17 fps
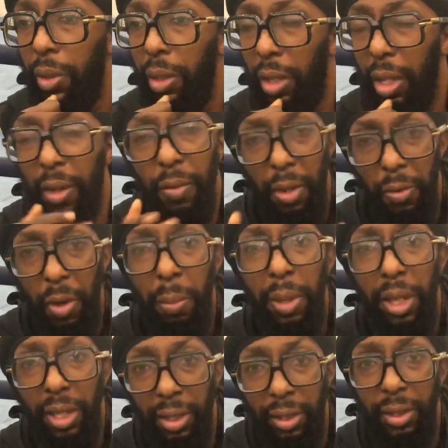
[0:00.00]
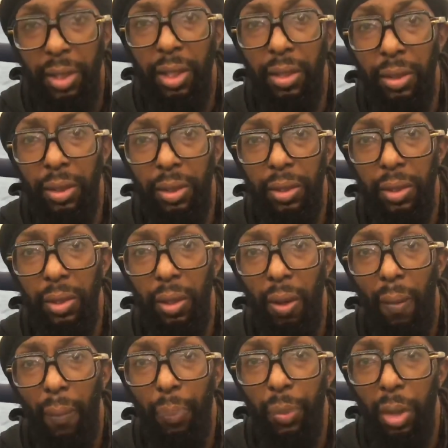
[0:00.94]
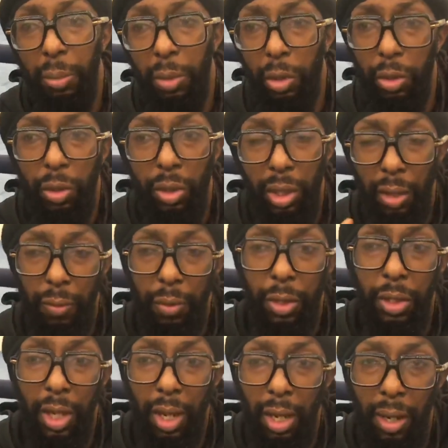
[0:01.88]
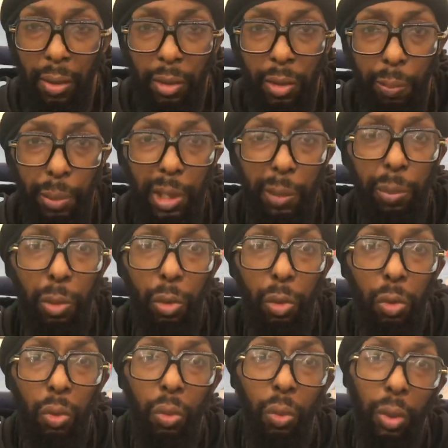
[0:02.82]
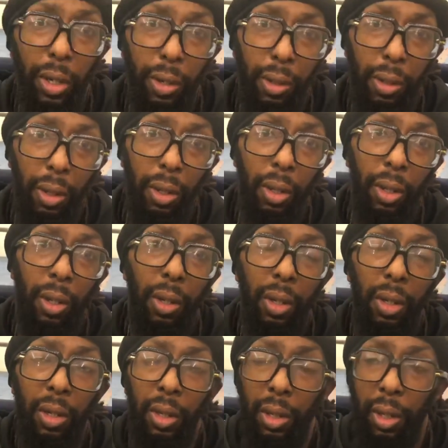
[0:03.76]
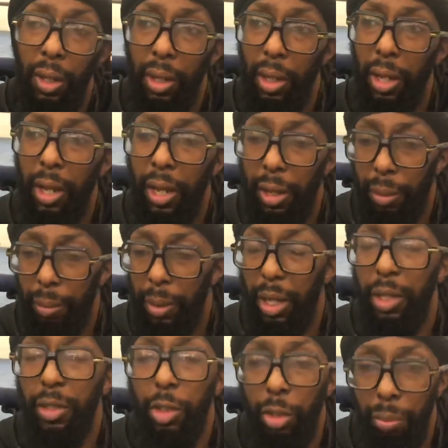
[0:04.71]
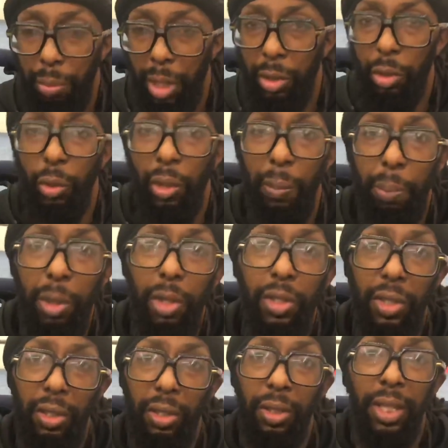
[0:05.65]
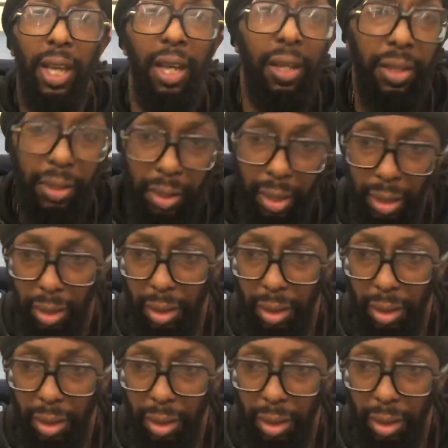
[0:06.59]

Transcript: If I'm making sense, I'm just giving shout outs to people who were instrumental in pushing calisthenics.